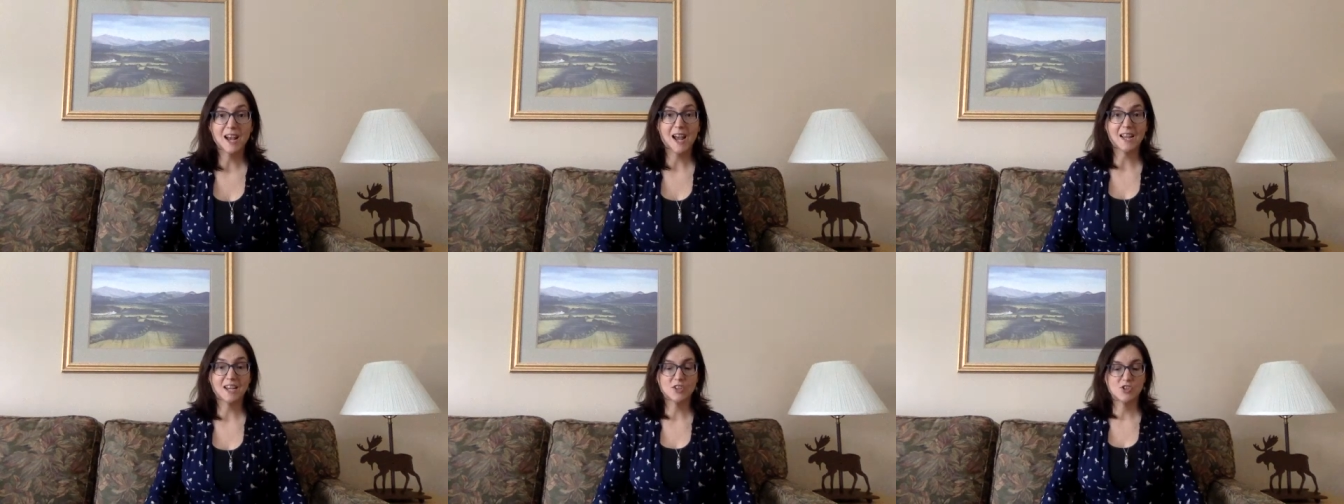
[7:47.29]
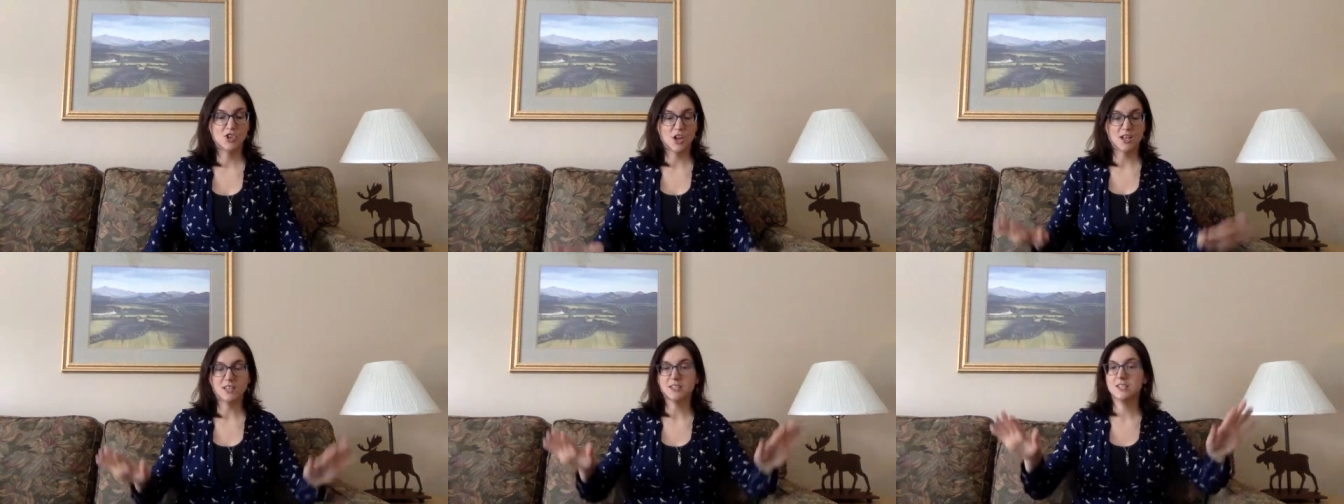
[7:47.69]
I can
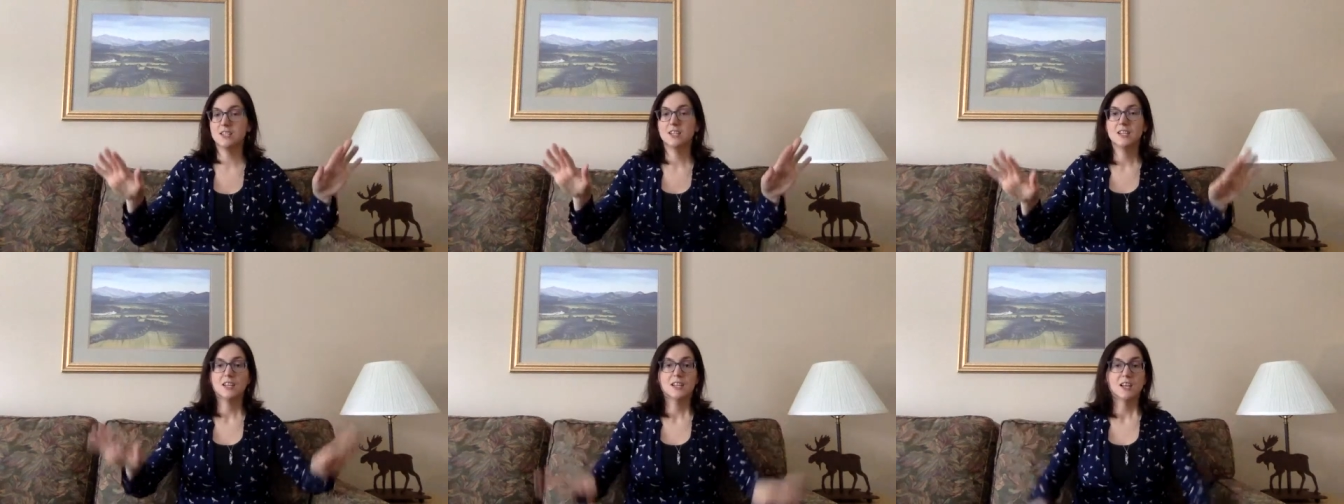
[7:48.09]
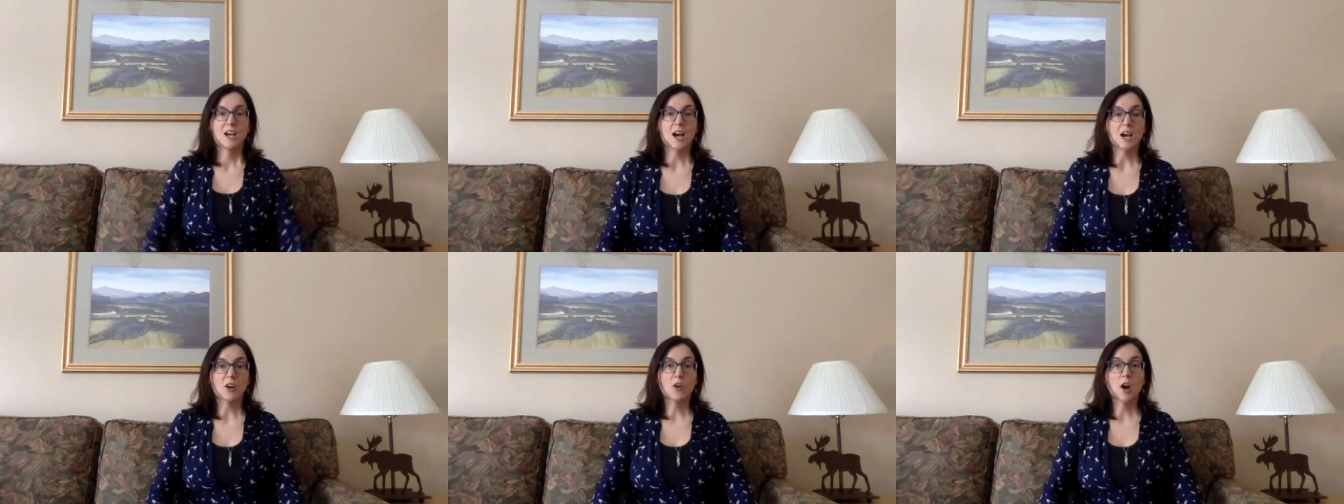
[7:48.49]
just
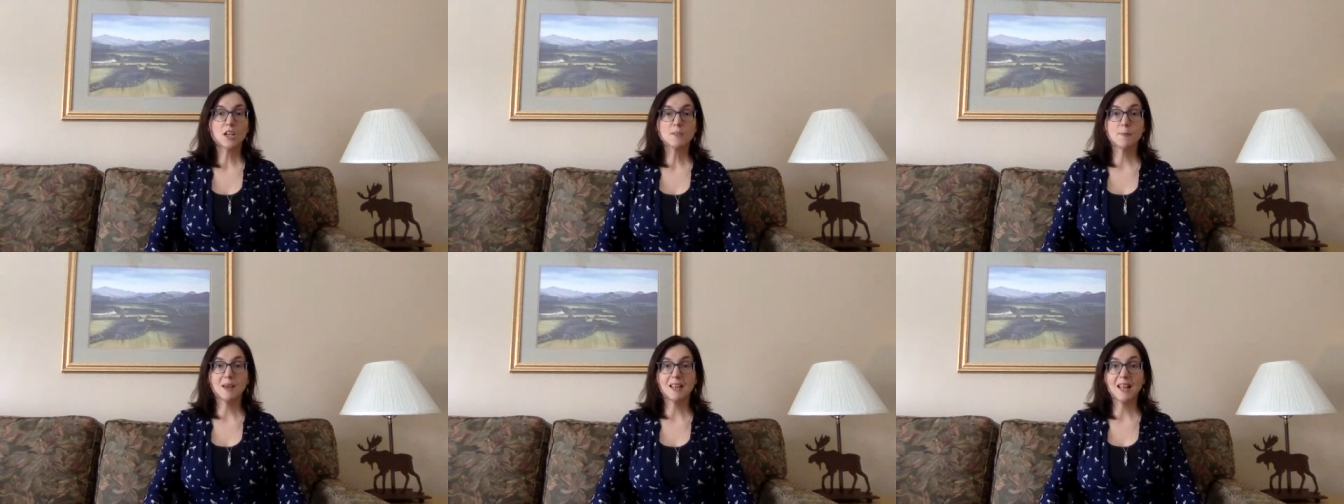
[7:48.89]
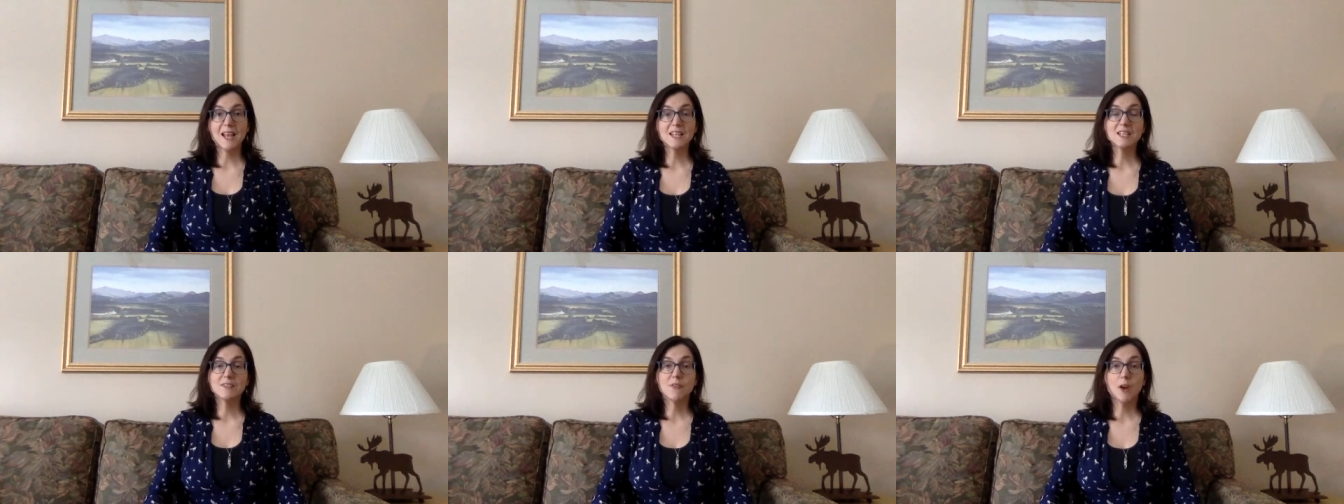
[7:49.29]
uh, cross my
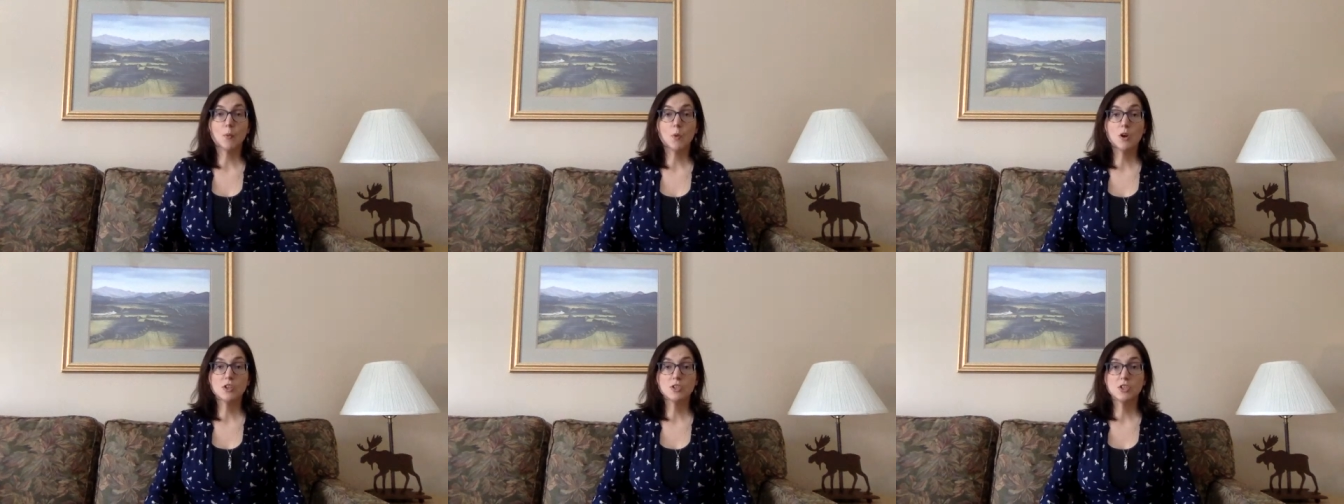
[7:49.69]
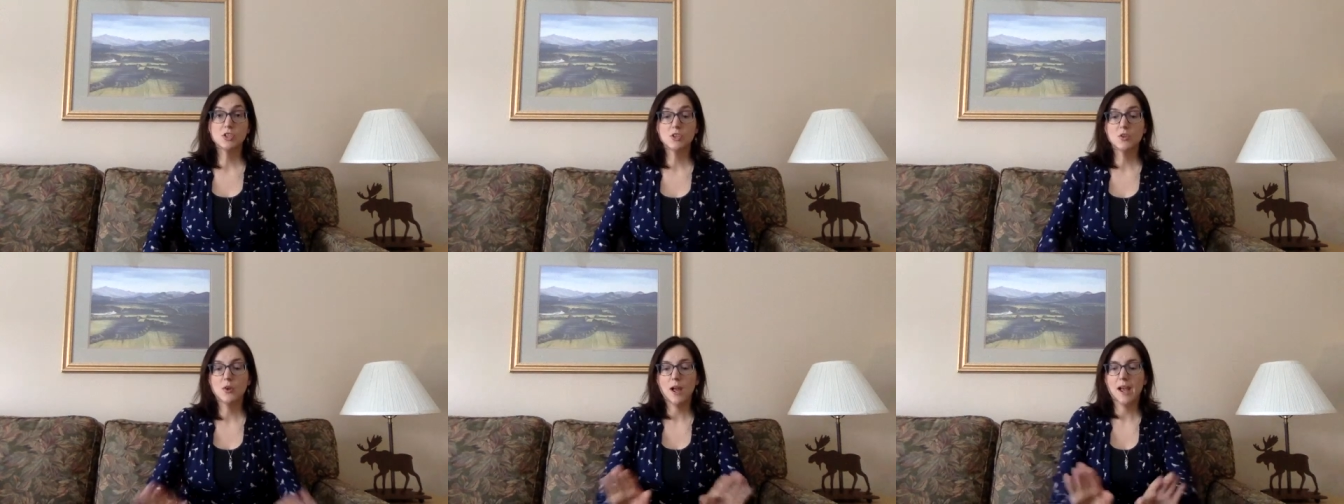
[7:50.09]
legs if I want to,